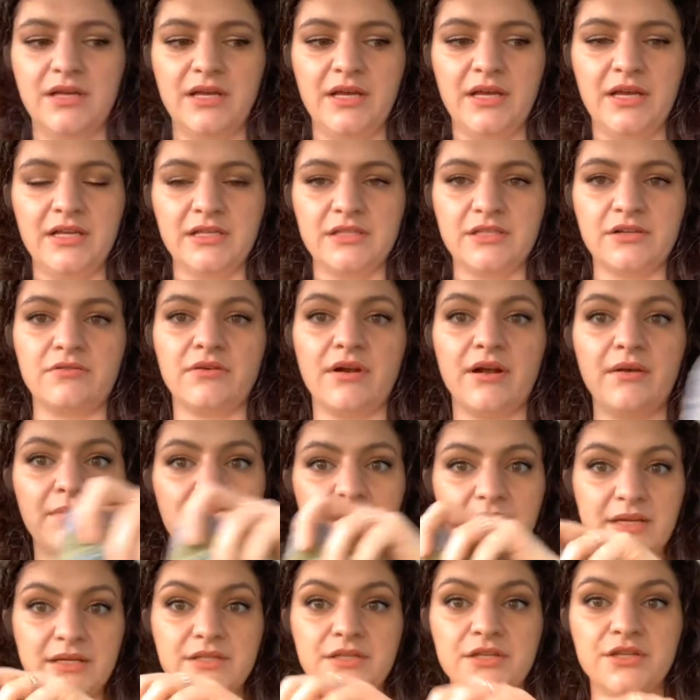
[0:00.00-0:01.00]
is a great
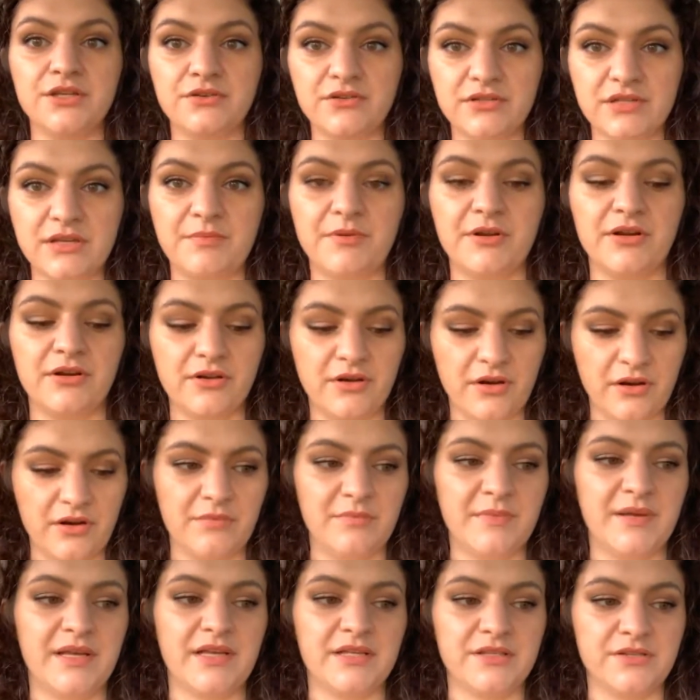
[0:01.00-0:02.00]
way to use up your
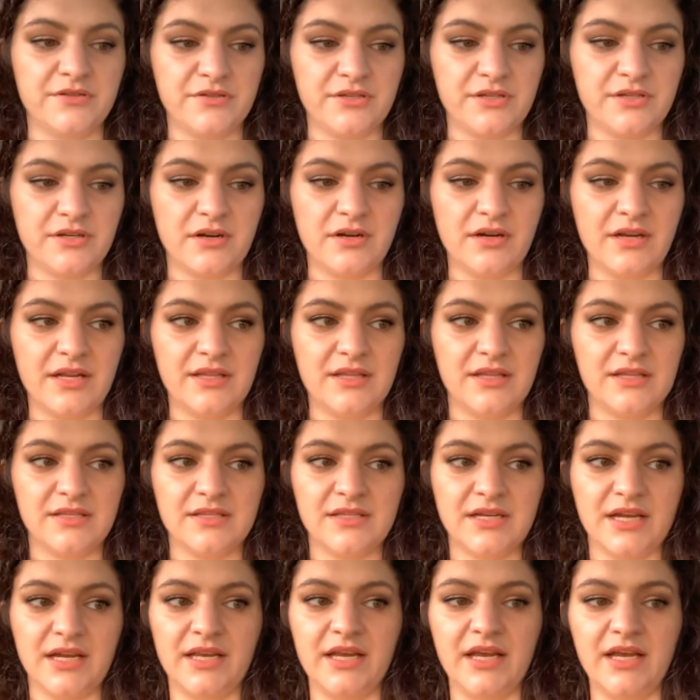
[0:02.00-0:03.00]
yarn, because you start at this
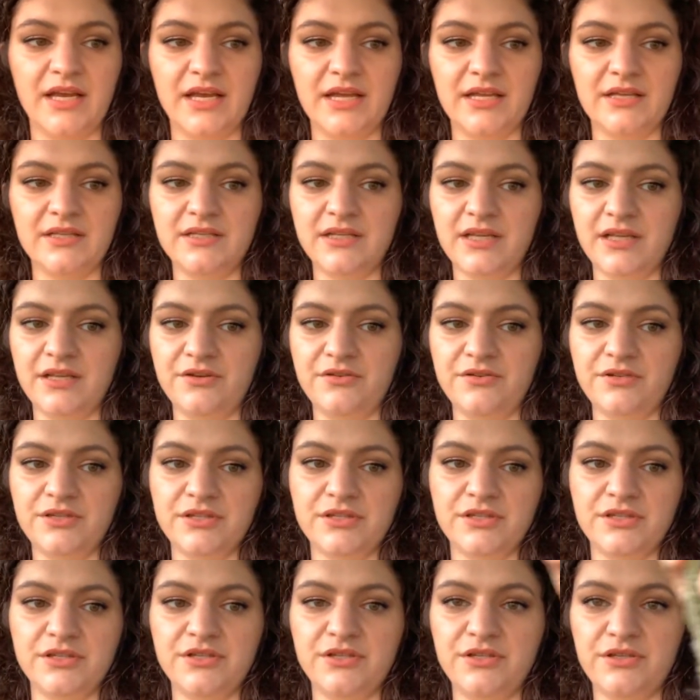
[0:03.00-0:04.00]
tiny end and you
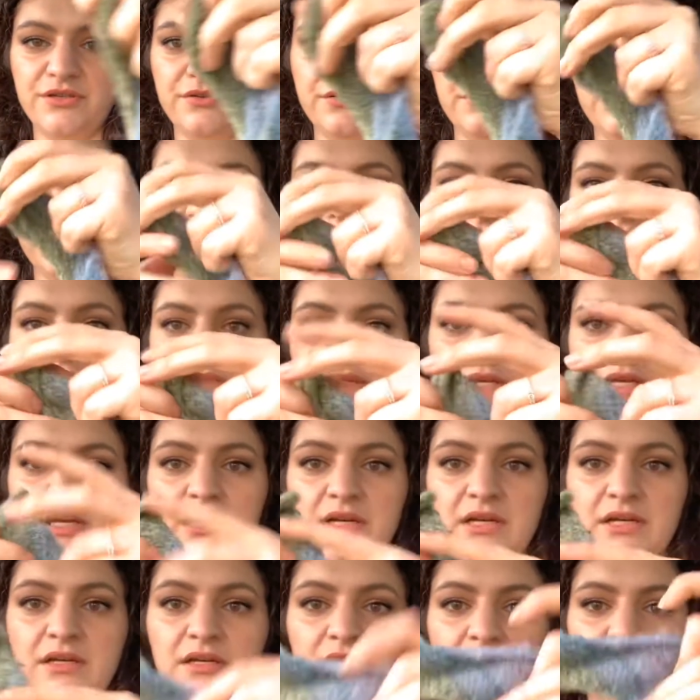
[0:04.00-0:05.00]
just do
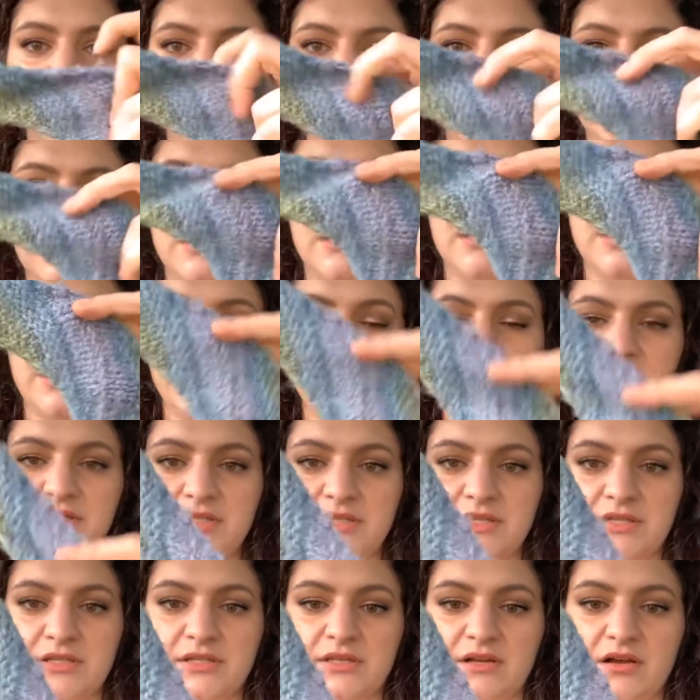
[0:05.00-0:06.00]

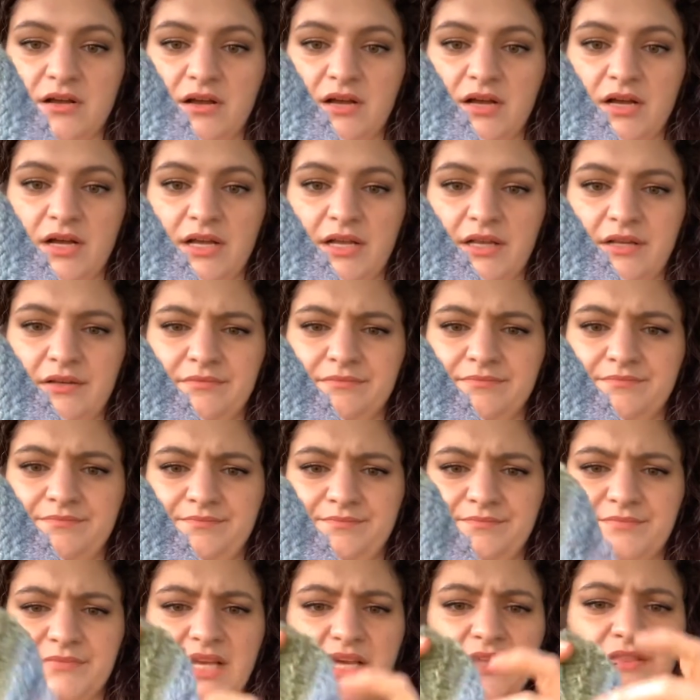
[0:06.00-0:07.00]
decreases on,
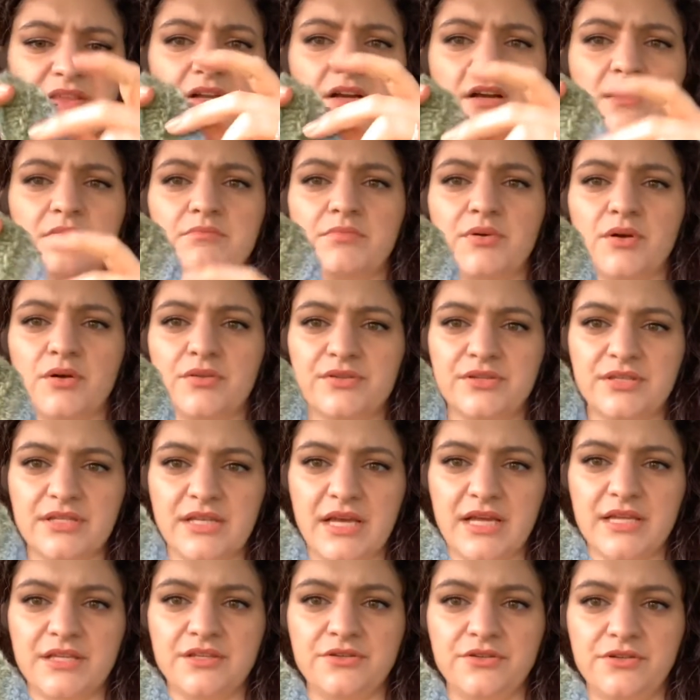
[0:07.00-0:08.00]
I think on both
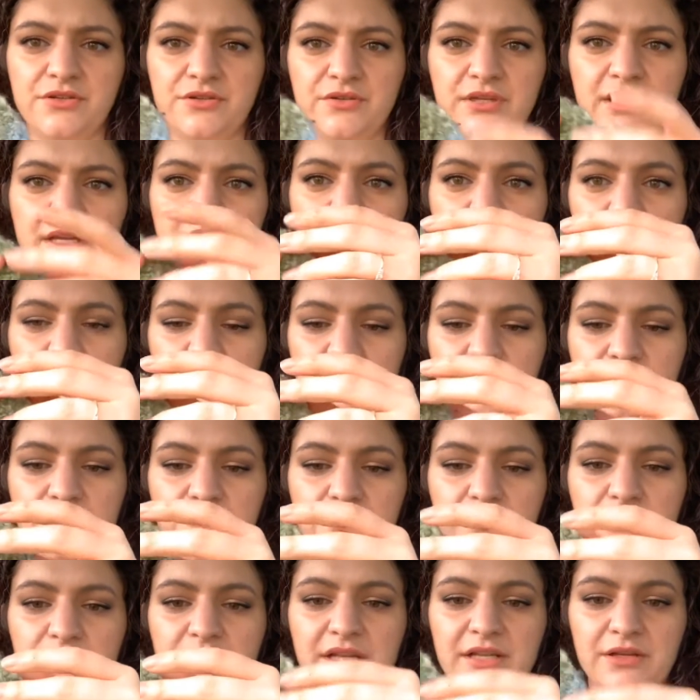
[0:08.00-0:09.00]
sides you
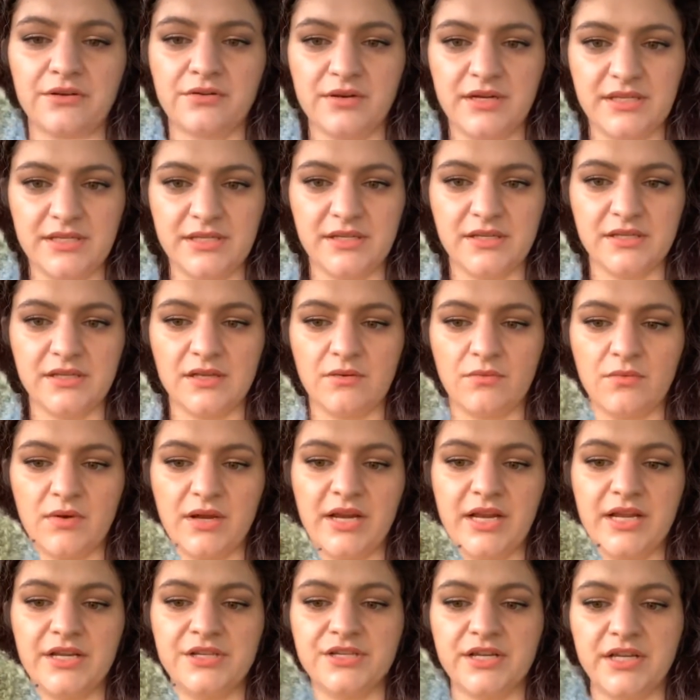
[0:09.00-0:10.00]
do increases on
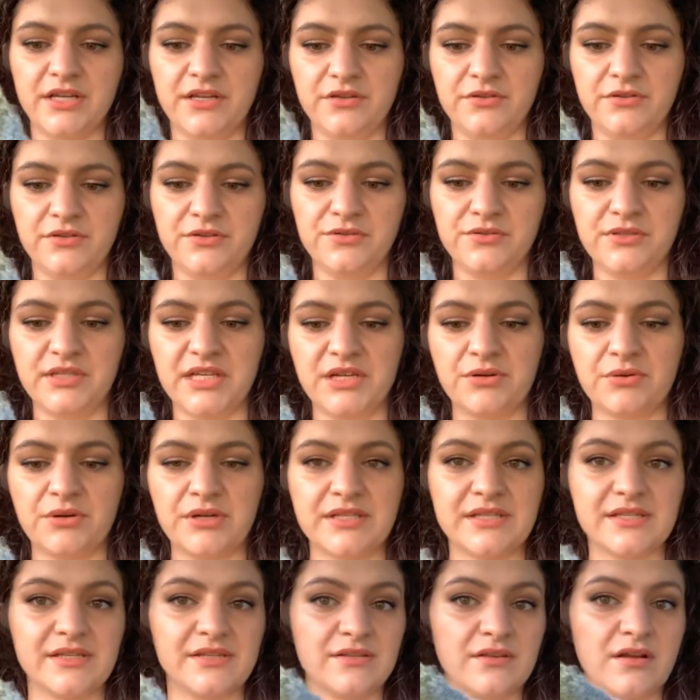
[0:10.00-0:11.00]
one edge and you do
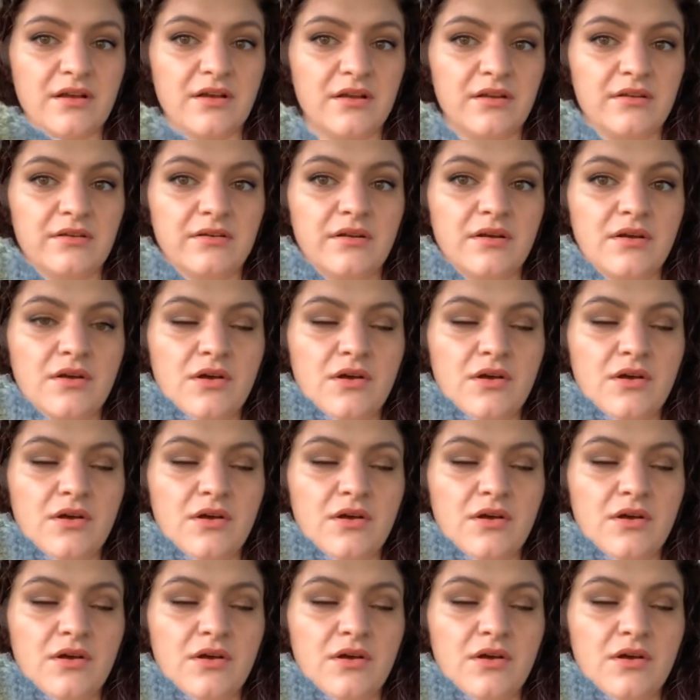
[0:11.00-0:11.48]
decreases on